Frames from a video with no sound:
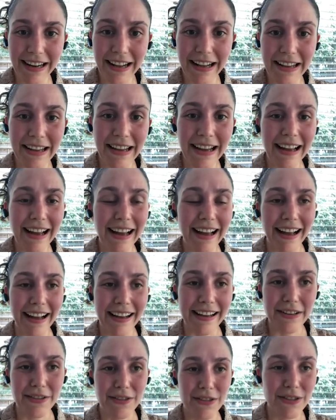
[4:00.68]
I
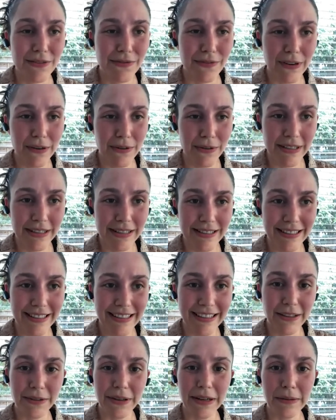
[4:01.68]
just found it
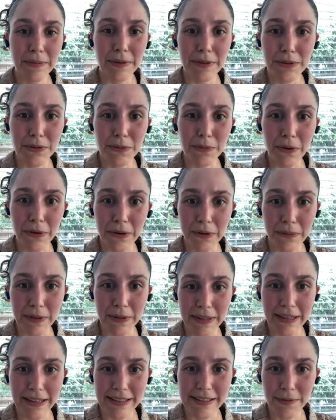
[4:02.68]
incredible to work
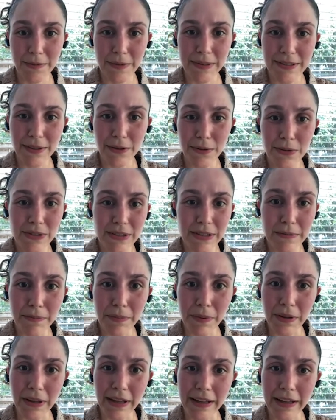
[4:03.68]
with kids. It was so simple.